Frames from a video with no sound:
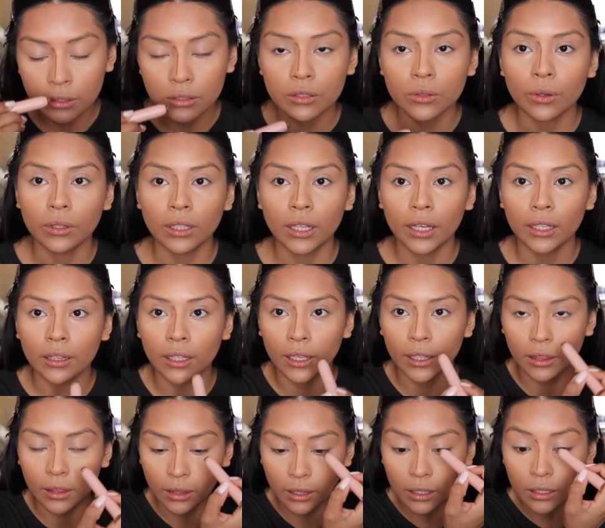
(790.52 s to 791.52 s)
do a line
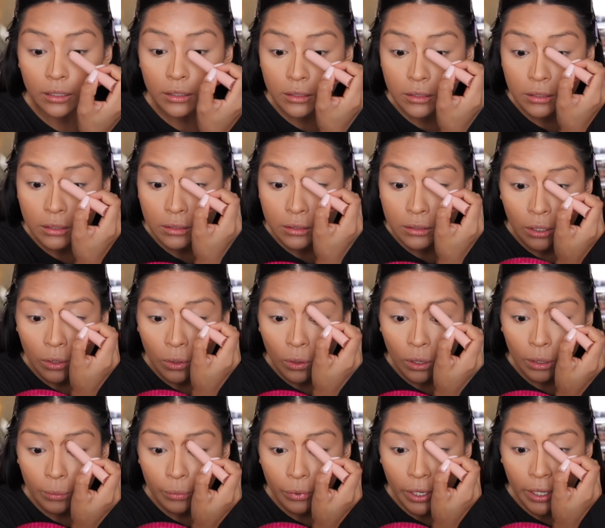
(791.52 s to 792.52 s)
like this, go
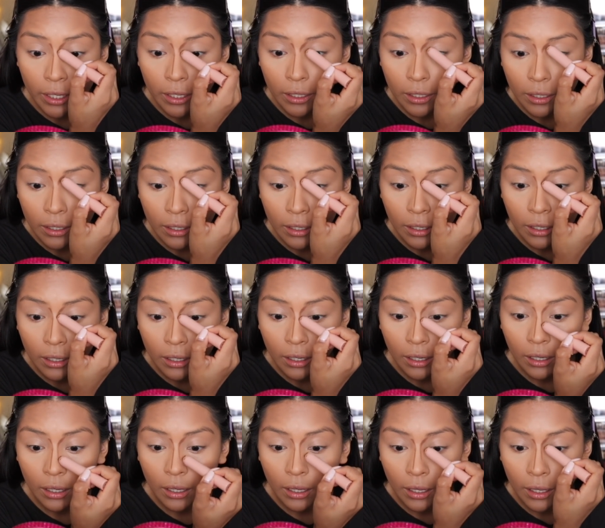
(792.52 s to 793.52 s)
up right here
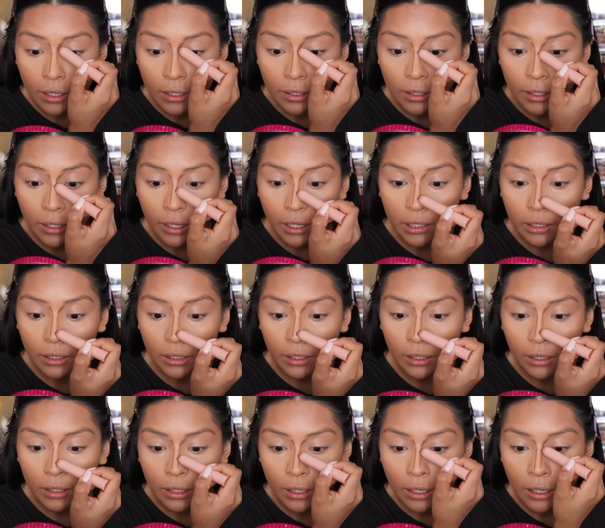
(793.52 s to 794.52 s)
and down
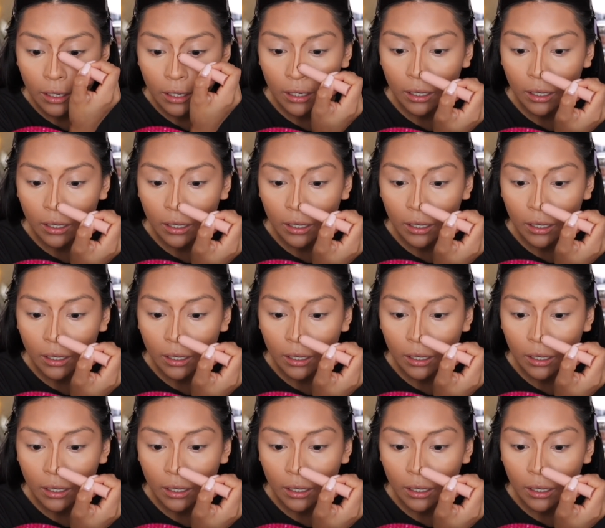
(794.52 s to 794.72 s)
here.